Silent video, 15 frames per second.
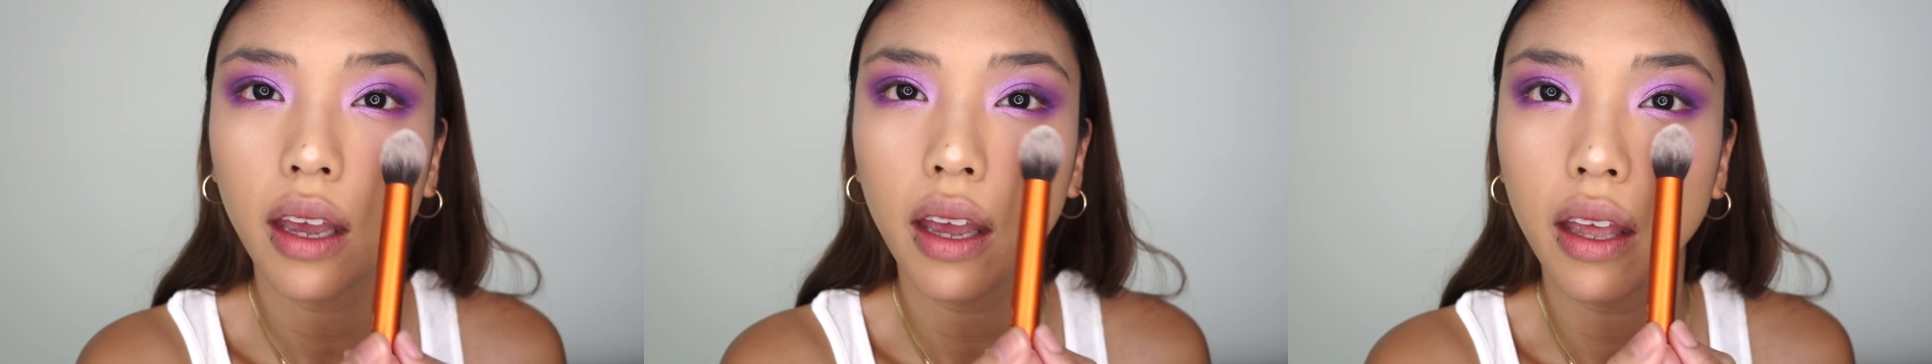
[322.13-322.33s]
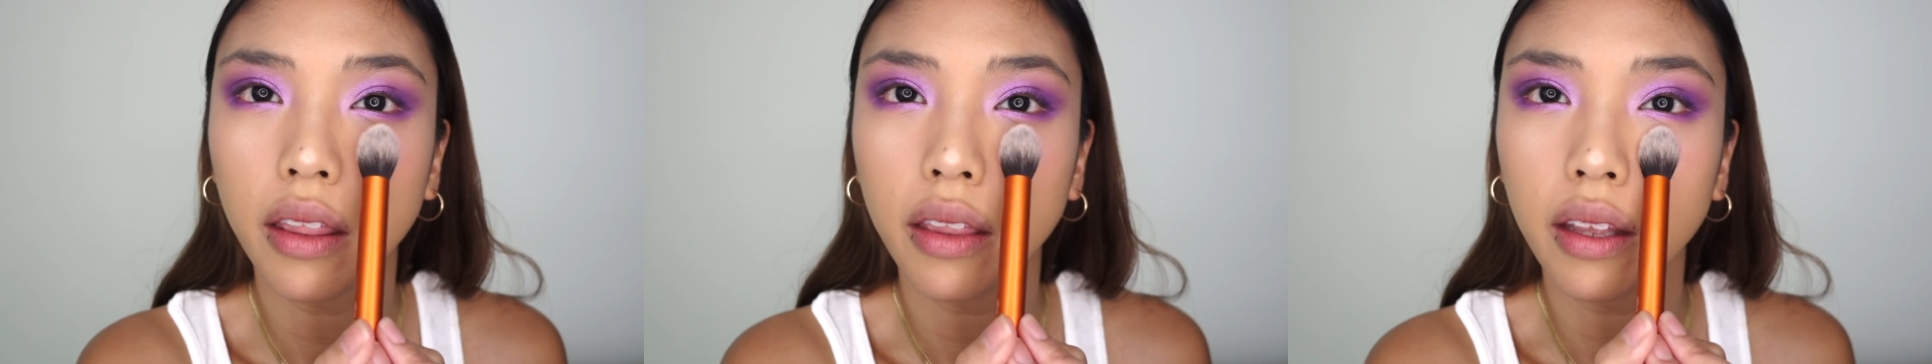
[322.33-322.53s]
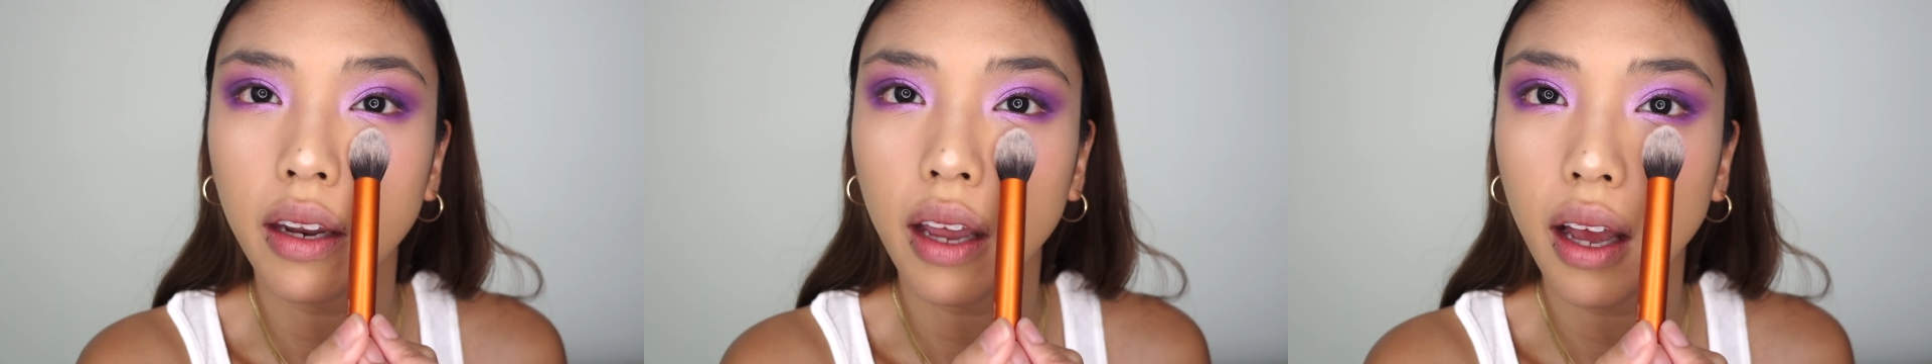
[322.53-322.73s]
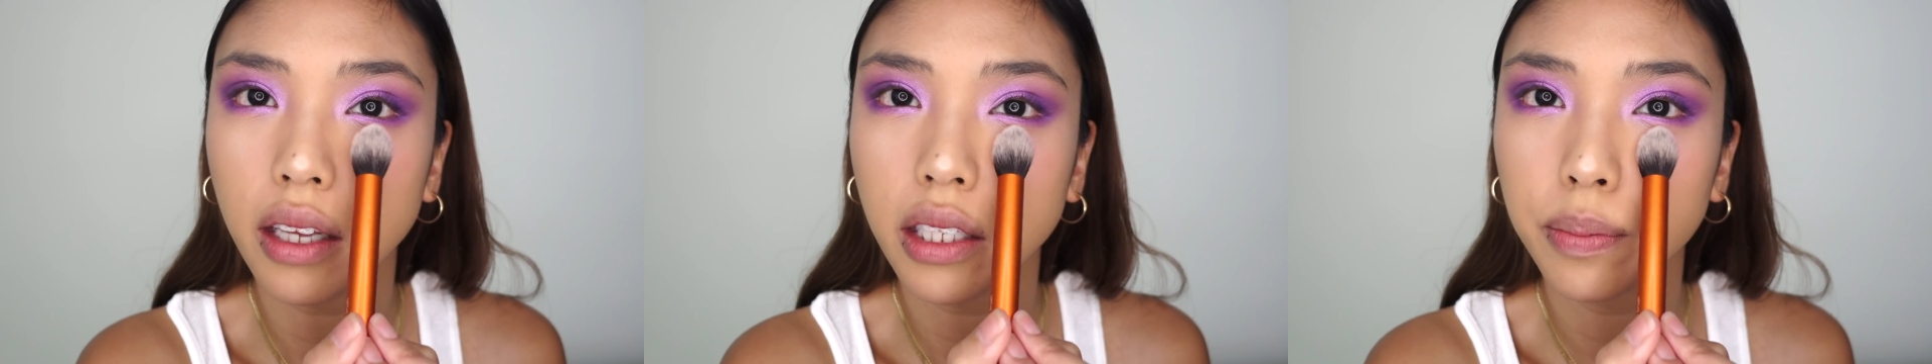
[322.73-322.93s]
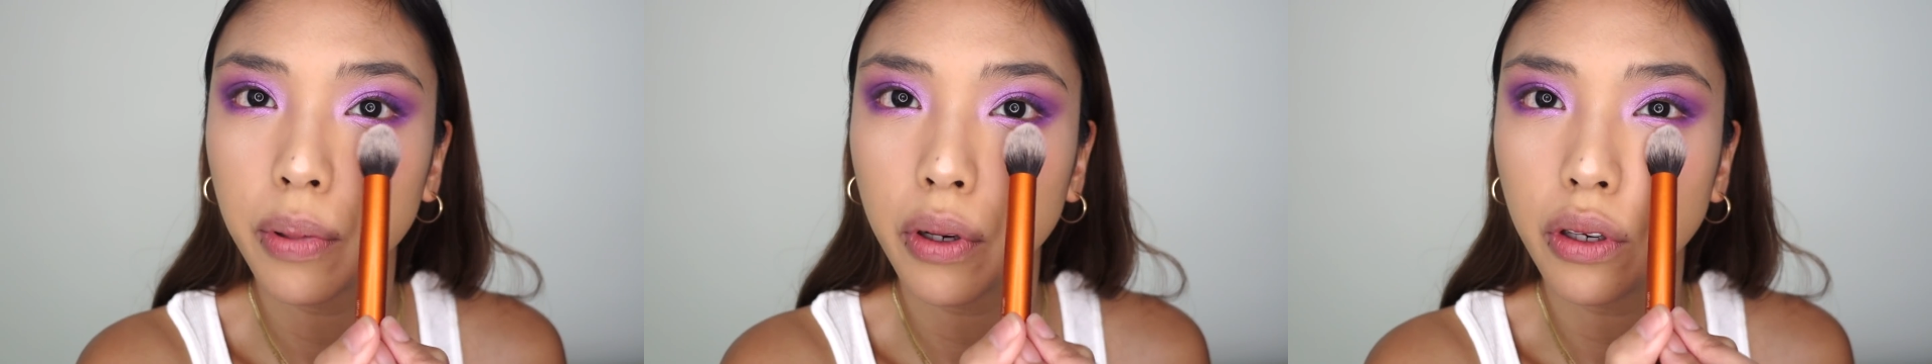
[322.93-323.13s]
And then
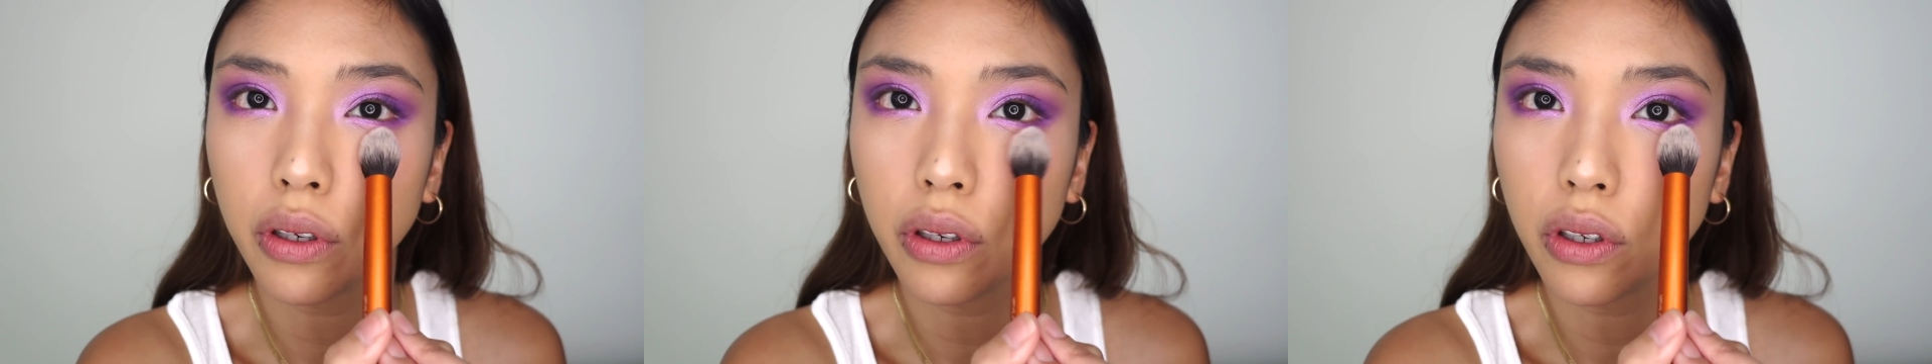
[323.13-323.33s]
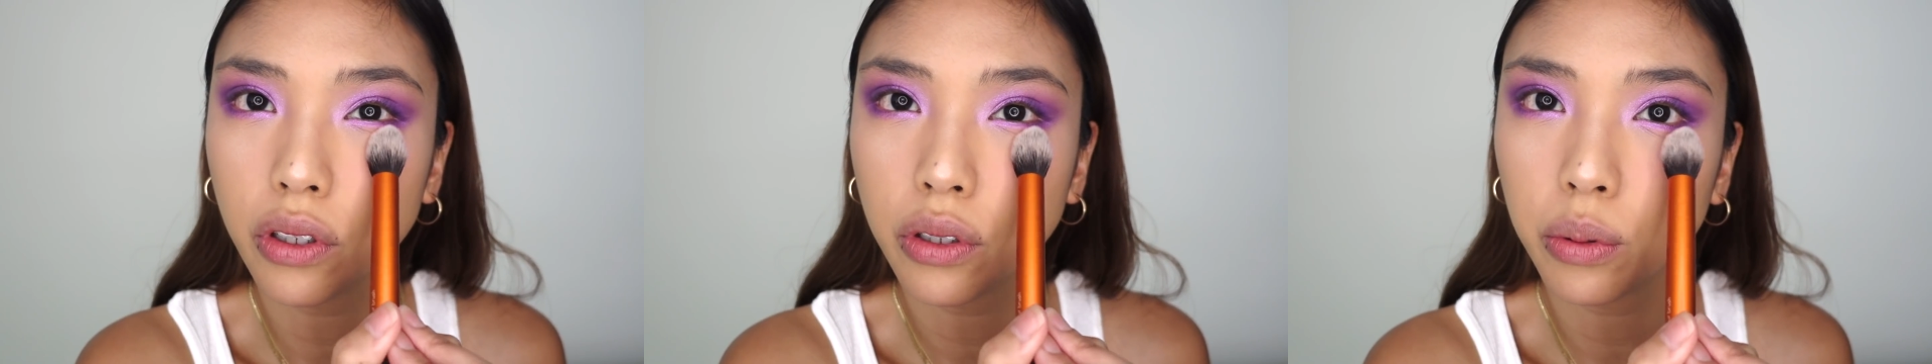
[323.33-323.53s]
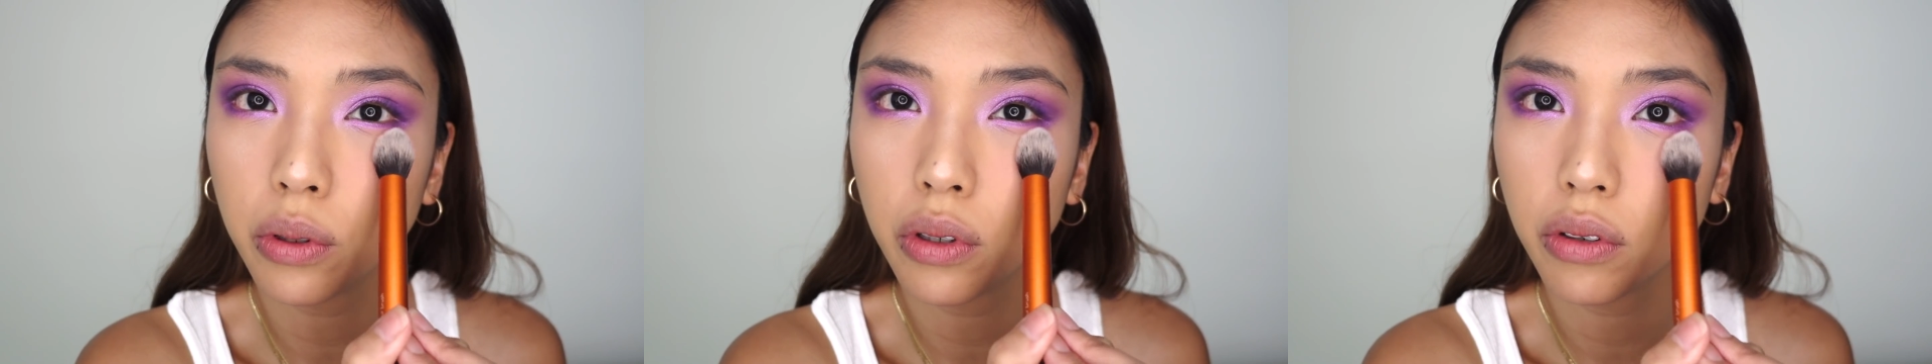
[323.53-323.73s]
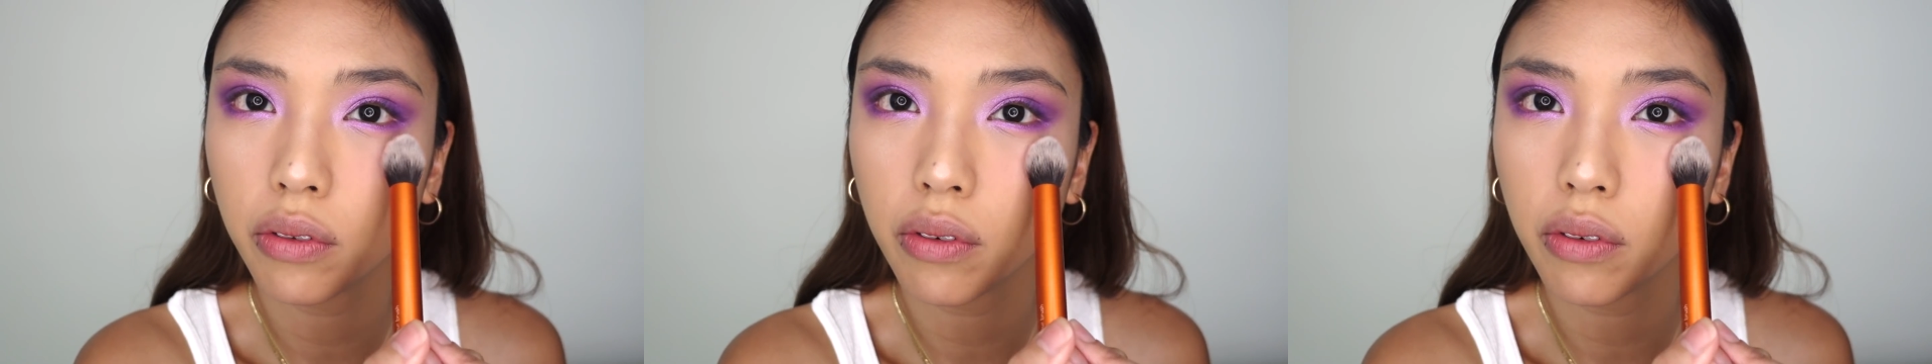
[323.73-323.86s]
as per usual,